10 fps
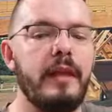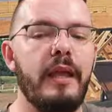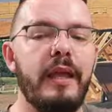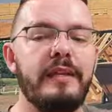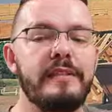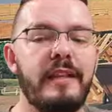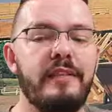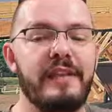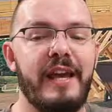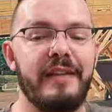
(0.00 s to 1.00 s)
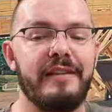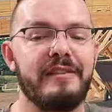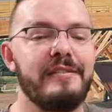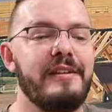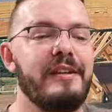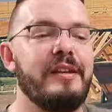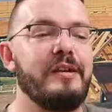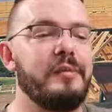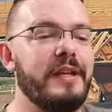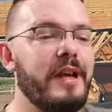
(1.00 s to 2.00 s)
Instead of that,
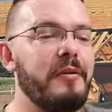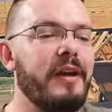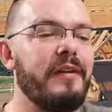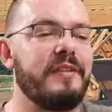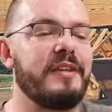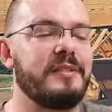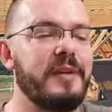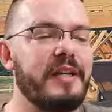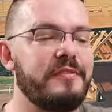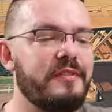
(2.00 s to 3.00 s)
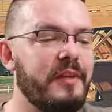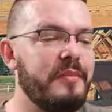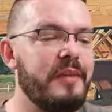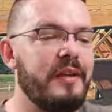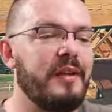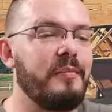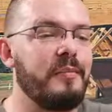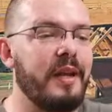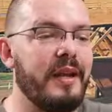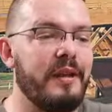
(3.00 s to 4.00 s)
we now have a space frame
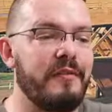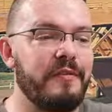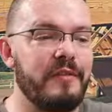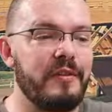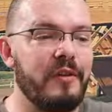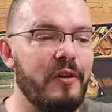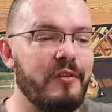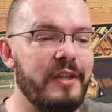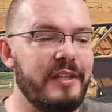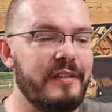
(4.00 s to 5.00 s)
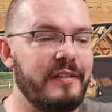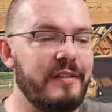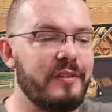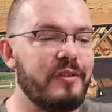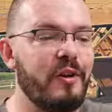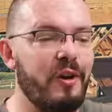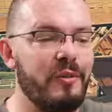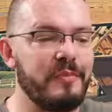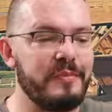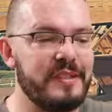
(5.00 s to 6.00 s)
made of concrete
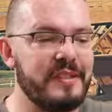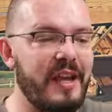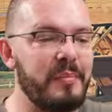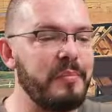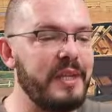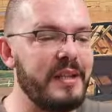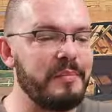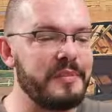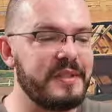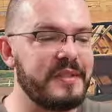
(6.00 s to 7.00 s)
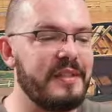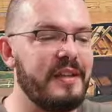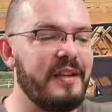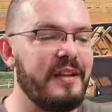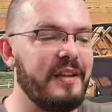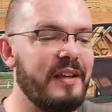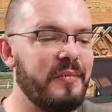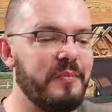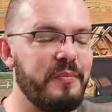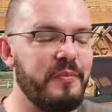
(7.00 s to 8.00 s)
columns and beams,
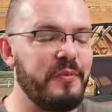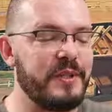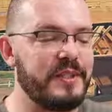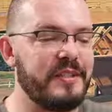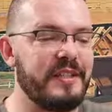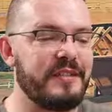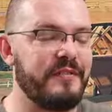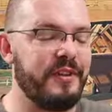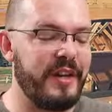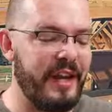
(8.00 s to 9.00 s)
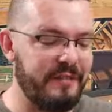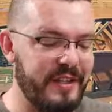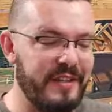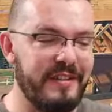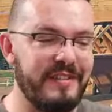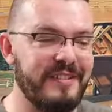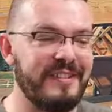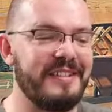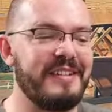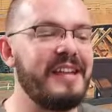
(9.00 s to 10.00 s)
which is very heavy
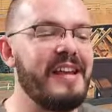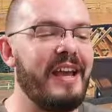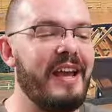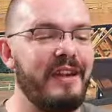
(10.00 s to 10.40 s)
and